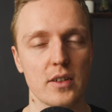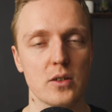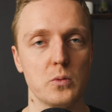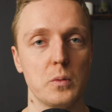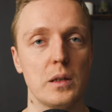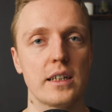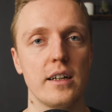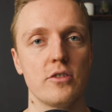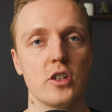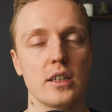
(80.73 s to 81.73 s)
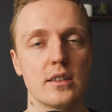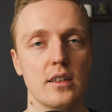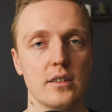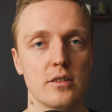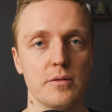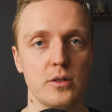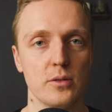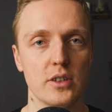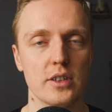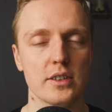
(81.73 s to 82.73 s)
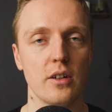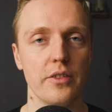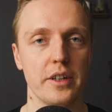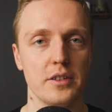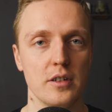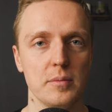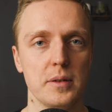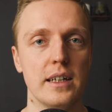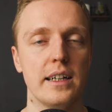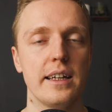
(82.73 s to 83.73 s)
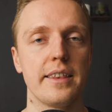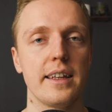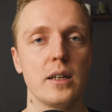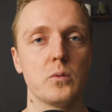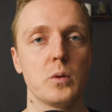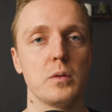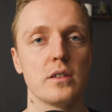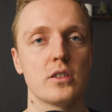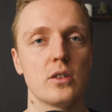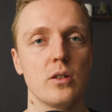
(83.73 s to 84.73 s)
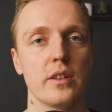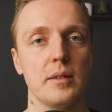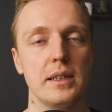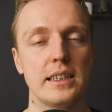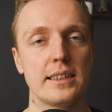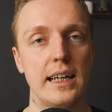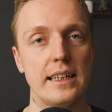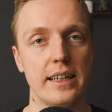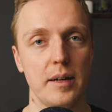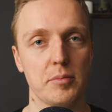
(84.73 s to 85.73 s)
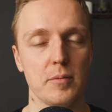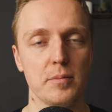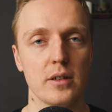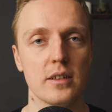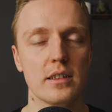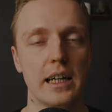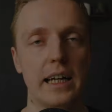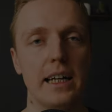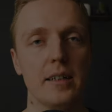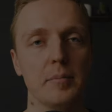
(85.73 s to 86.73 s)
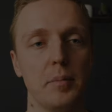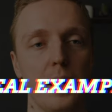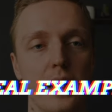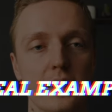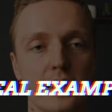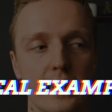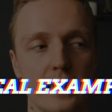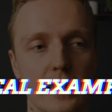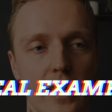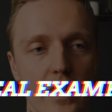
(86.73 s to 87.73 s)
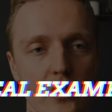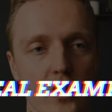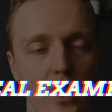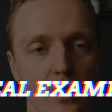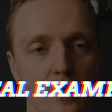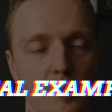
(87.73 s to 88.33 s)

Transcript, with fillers: So we will have just a list of users on the top, then we will store them inside app component and pass inside child